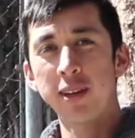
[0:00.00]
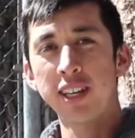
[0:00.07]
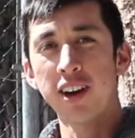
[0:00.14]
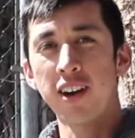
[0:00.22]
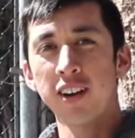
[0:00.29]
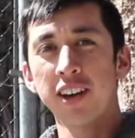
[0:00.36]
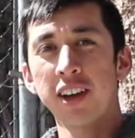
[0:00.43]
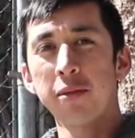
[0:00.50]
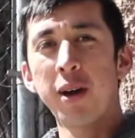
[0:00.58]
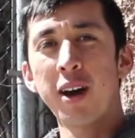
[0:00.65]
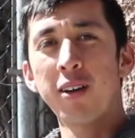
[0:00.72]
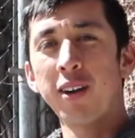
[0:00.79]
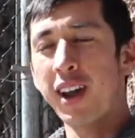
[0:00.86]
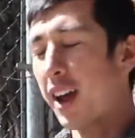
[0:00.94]
talking
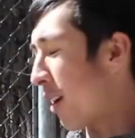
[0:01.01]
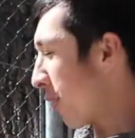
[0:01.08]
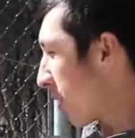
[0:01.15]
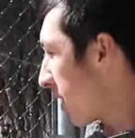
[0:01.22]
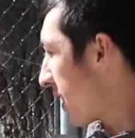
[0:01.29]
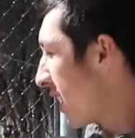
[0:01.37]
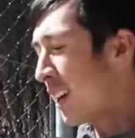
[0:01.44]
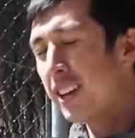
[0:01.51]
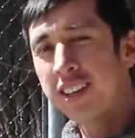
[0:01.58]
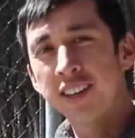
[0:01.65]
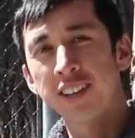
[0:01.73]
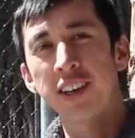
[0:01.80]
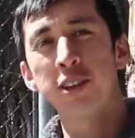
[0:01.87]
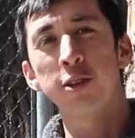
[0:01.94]
about our
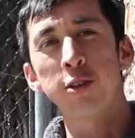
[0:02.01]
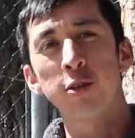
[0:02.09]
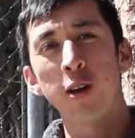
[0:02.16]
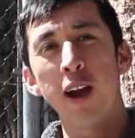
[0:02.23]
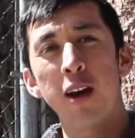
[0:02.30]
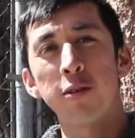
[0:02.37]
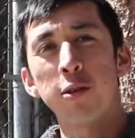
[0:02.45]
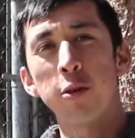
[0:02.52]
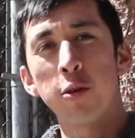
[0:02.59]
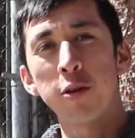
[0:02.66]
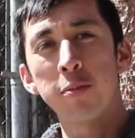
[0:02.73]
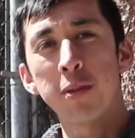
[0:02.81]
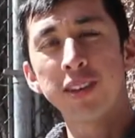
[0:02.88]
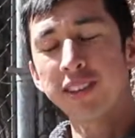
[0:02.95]
southern ground
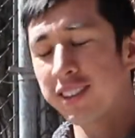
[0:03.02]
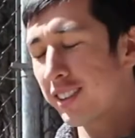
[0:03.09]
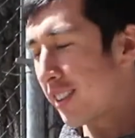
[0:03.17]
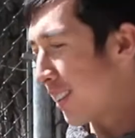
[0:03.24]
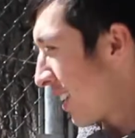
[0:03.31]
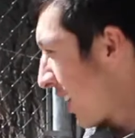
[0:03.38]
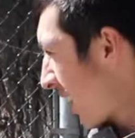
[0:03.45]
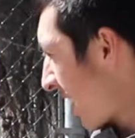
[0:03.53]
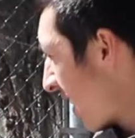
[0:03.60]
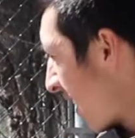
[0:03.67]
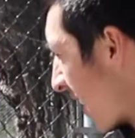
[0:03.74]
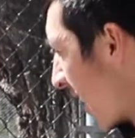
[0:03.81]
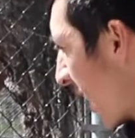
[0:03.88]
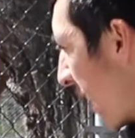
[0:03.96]
hornbills.
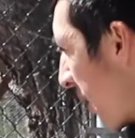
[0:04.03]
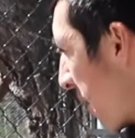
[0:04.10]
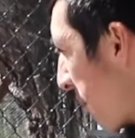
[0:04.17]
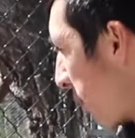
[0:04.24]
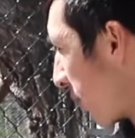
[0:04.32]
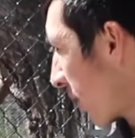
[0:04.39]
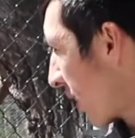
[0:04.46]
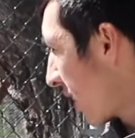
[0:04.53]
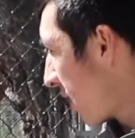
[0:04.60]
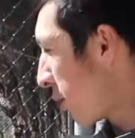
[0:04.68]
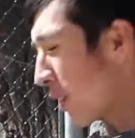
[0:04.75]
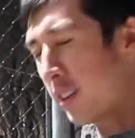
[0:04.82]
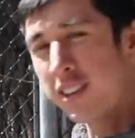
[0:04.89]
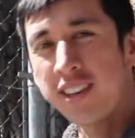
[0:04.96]

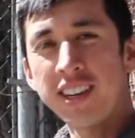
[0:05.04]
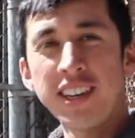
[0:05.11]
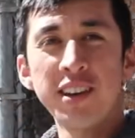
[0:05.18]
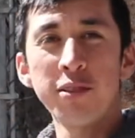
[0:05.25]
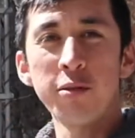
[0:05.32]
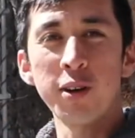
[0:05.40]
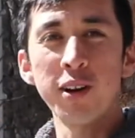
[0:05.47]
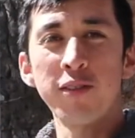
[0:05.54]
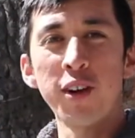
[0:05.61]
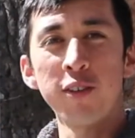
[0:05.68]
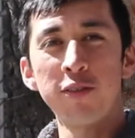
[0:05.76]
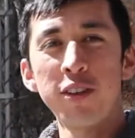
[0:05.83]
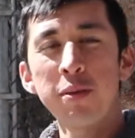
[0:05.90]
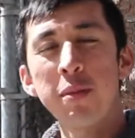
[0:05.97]
You can see one of
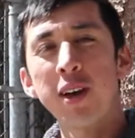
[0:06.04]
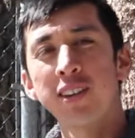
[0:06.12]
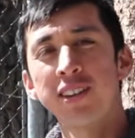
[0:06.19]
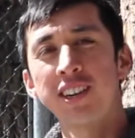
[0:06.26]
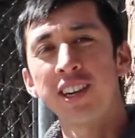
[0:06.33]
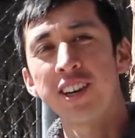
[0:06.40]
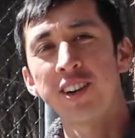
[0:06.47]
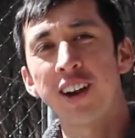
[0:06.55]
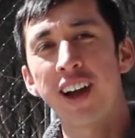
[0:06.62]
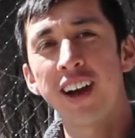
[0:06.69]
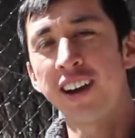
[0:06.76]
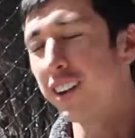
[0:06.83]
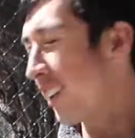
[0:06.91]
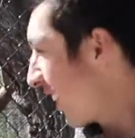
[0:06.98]
our females here,
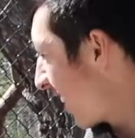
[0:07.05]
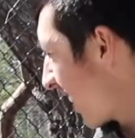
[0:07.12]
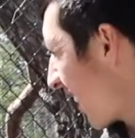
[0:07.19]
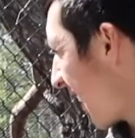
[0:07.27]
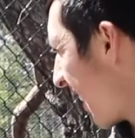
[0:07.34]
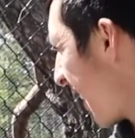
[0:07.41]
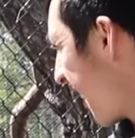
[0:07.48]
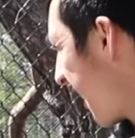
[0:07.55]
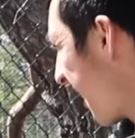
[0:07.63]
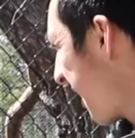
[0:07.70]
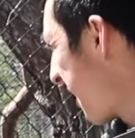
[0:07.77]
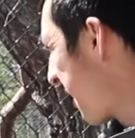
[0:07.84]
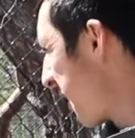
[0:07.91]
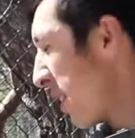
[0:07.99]
Elle,
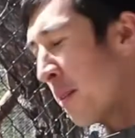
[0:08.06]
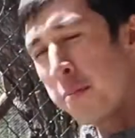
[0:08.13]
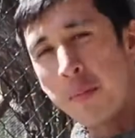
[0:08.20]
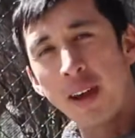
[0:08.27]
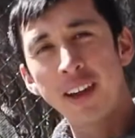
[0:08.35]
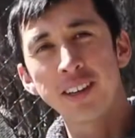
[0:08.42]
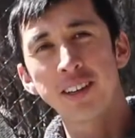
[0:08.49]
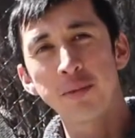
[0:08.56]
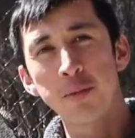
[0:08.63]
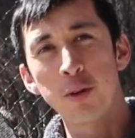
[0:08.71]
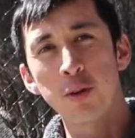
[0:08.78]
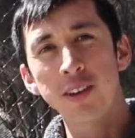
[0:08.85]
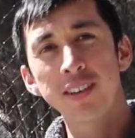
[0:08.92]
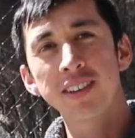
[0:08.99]
making some
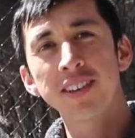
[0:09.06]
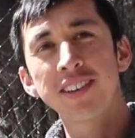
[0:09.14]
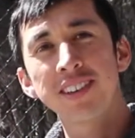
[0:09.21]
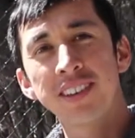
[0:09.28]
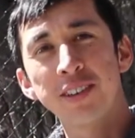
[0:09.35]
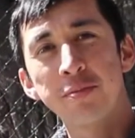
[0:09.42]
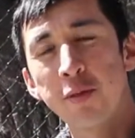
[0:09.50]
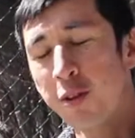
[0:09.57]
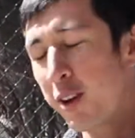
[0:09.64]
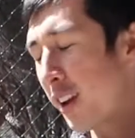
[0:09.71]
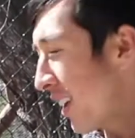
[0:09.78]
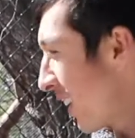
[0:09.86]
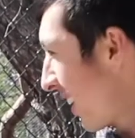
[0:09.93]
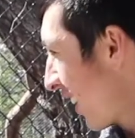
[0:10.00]
noise this
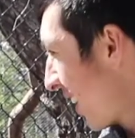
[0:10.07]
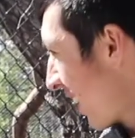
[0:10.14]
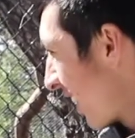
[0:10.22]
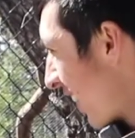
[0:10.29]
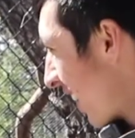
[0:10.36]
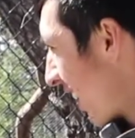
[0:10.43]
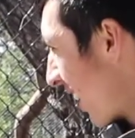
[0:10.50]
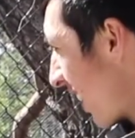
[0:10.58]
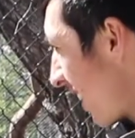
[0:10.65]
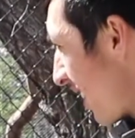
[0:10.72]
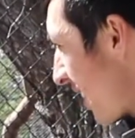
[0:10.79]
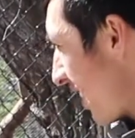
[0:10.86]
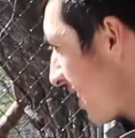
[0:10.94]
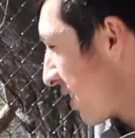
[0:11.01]
morning.
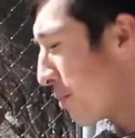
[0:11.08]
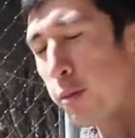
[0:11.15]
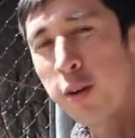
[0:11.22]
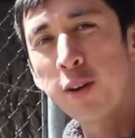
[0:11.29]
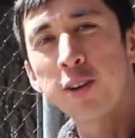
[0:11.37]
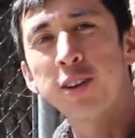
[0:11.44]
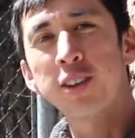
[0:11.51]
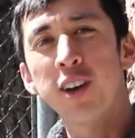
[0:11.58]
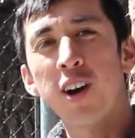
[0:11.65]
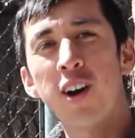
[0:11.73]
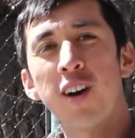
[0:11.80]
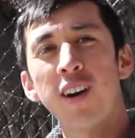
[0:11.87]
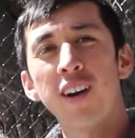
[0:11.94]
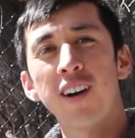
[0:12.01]
These birds
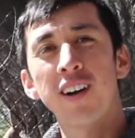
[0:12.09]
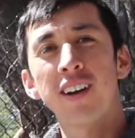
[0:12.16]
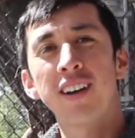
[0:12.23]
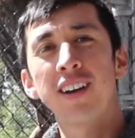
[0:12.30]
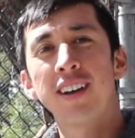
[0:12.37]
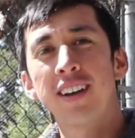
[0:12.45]
are